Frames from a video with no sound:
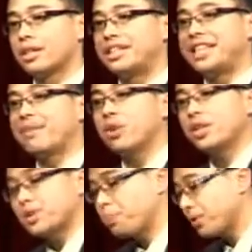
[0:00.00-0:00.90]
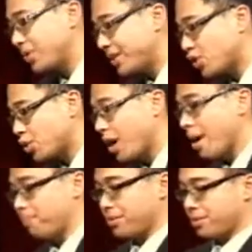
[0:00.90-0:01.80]
The devil has put these
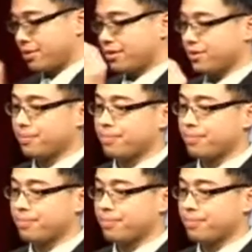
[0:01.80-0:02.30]
traps.